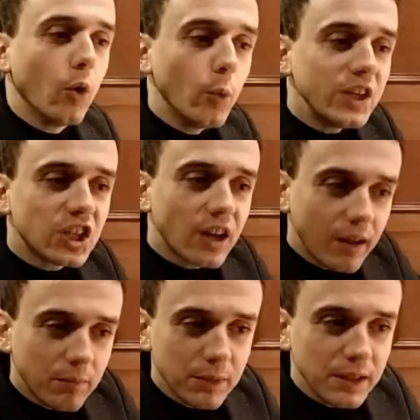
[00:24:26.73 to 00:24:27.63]
which
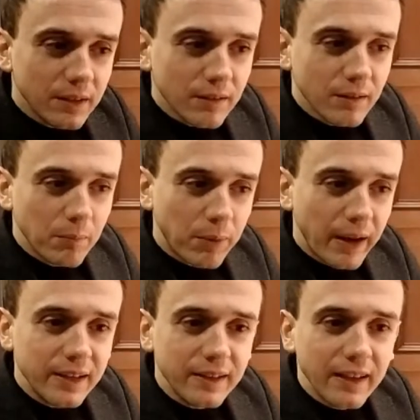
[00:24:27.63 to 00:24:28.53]
can be
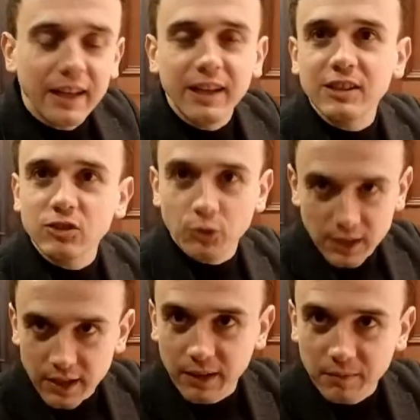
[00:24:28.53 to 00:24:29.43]
played
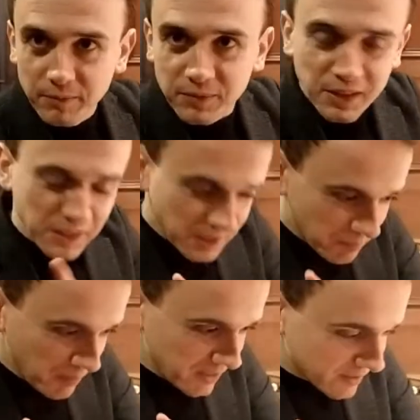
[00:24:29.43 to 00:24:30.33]
electrically. It
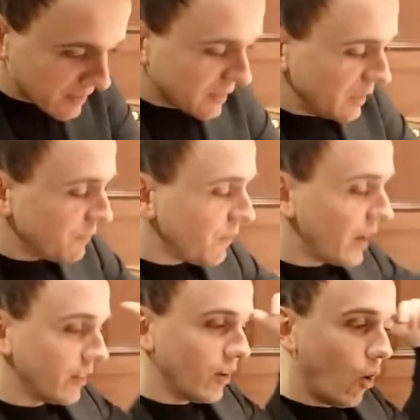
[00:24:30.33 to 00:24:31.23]
means, in
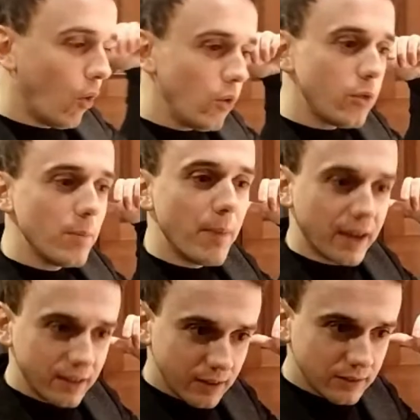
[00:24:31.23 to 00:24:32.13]
fact, all the
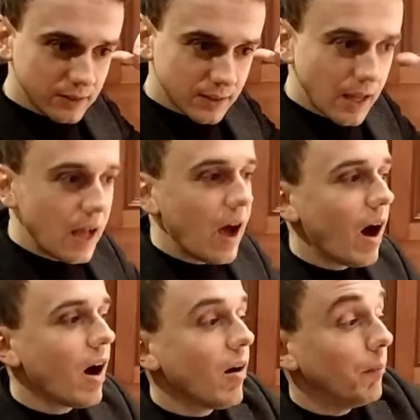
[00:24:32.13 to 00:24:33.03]
magnets
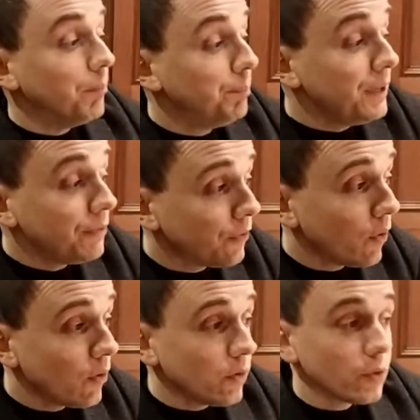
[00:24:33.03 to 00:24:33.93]
are
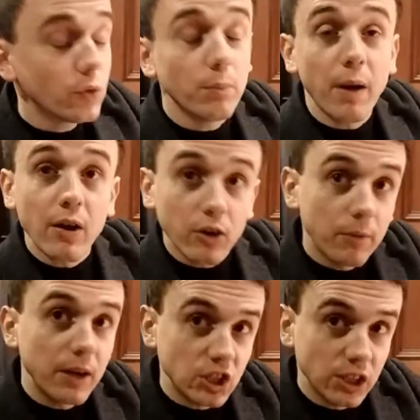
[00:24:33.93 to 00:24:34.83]
before the Barker
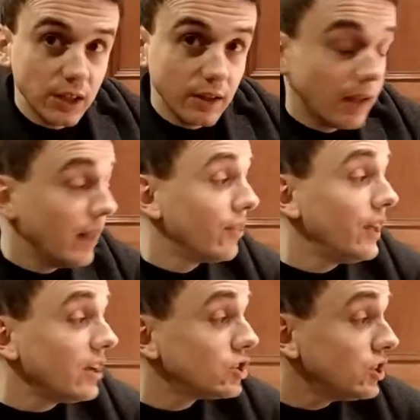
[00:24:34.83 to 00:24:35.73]
machine.
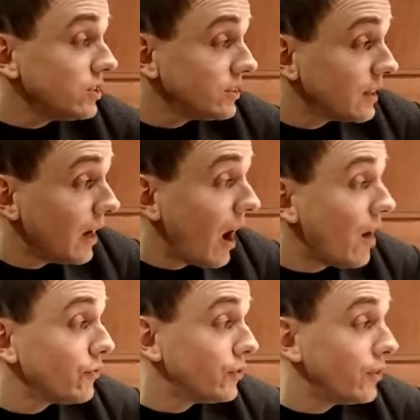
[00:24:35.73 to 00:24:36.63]
They are just
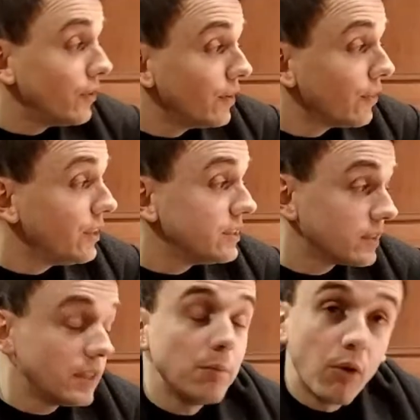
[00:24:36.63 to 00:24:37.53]
after these
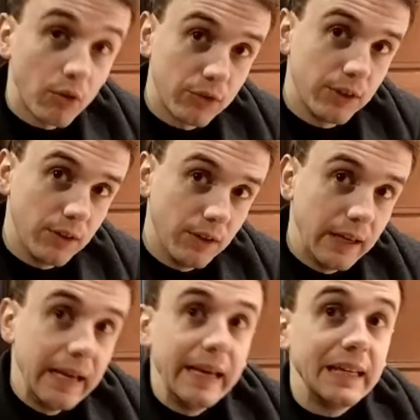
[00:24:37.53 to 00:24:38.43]
keyboards here.
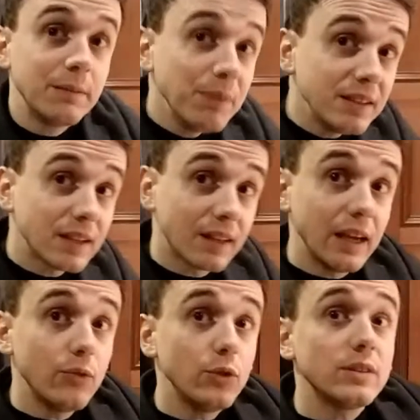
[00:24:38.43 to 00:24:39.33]
It means that
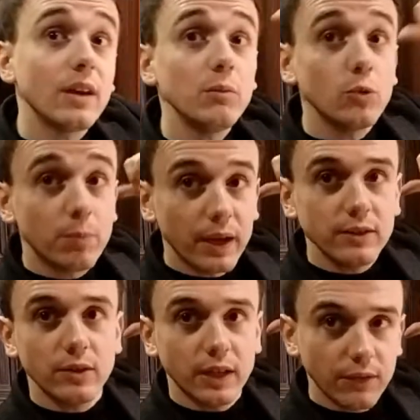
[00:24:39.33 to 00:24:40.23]
every time you play
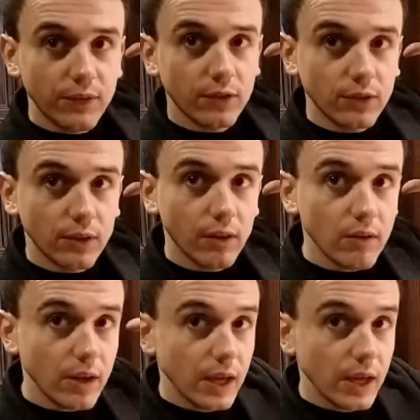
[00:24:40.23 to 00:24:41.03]
the nave console,